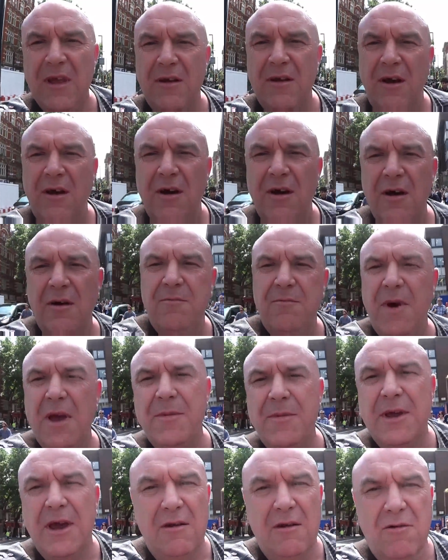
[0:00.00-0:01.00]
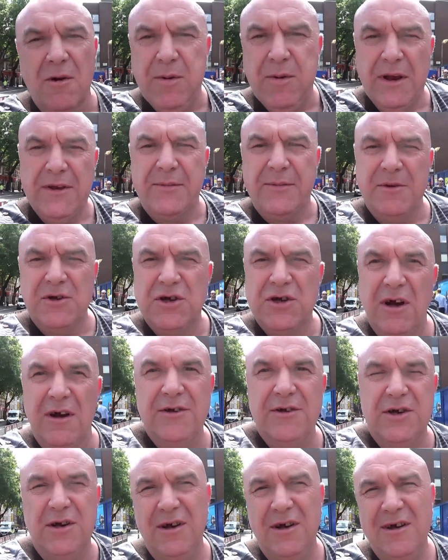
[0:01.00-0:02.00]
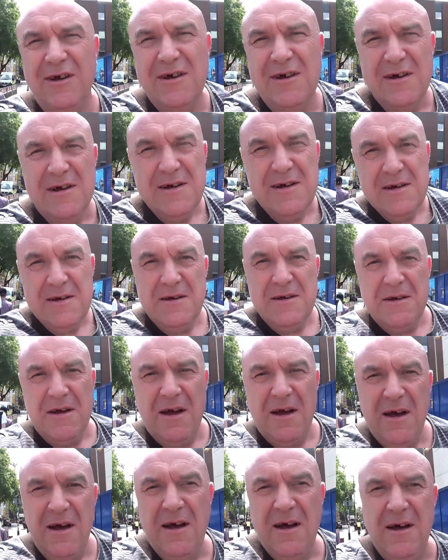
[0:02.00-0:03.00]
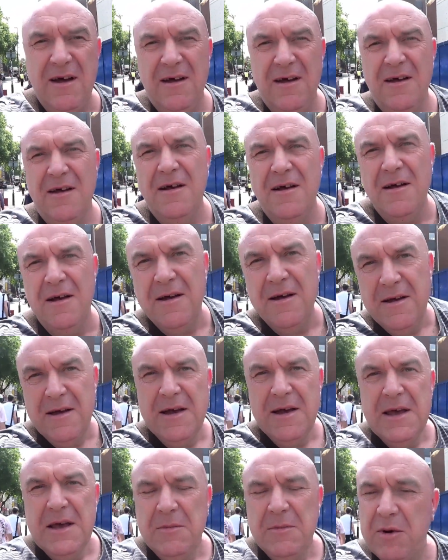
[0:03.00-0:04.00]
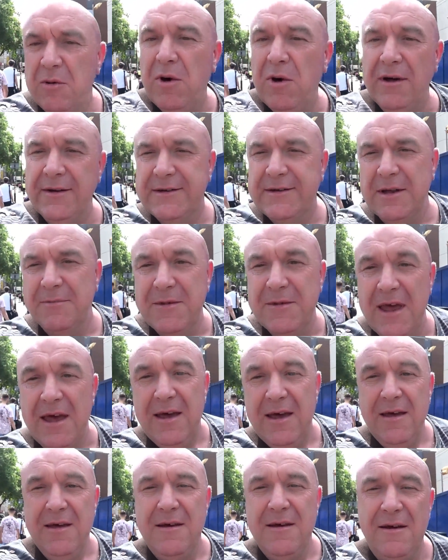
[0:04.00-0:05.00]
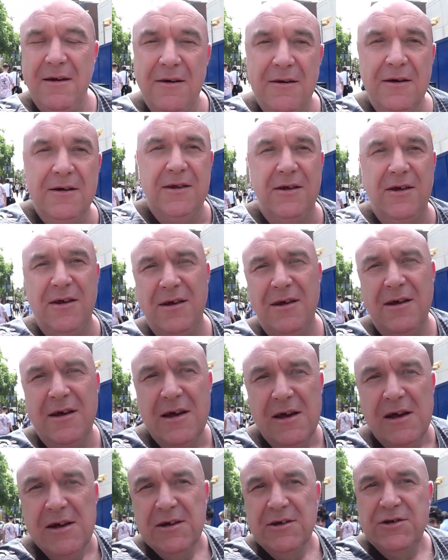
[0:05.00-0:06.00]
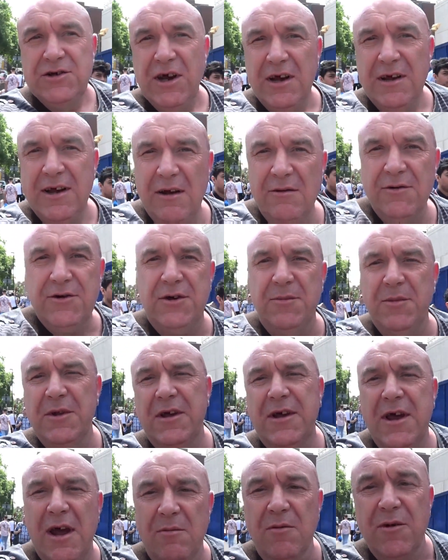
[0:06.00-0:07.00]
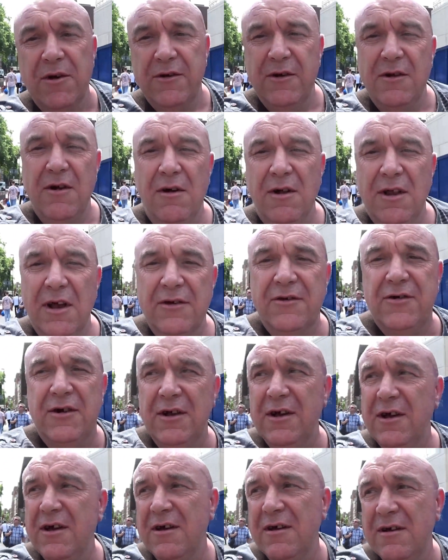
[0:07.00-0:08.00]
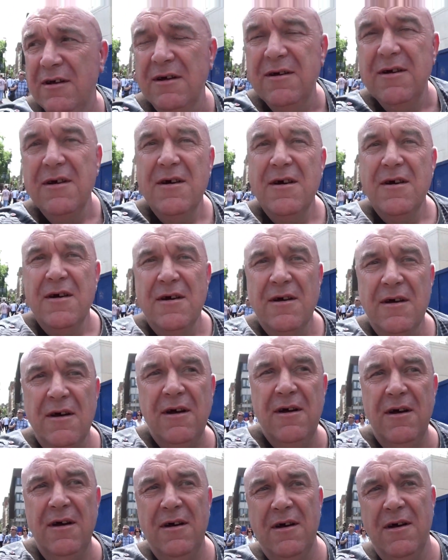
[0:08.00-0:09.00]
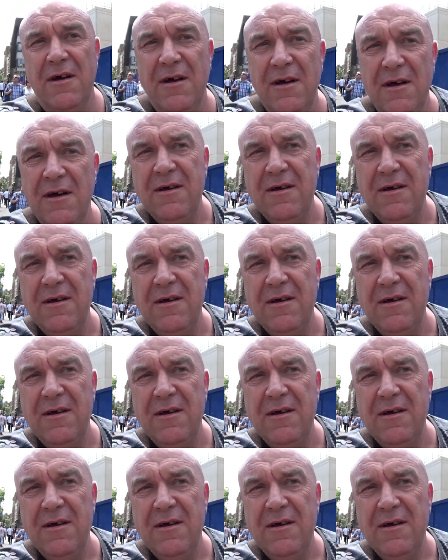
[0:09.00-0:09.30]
uh, maybe get a replacement charger uh, but whilst I'm there I'm gonna check out some of the cameras and all actually because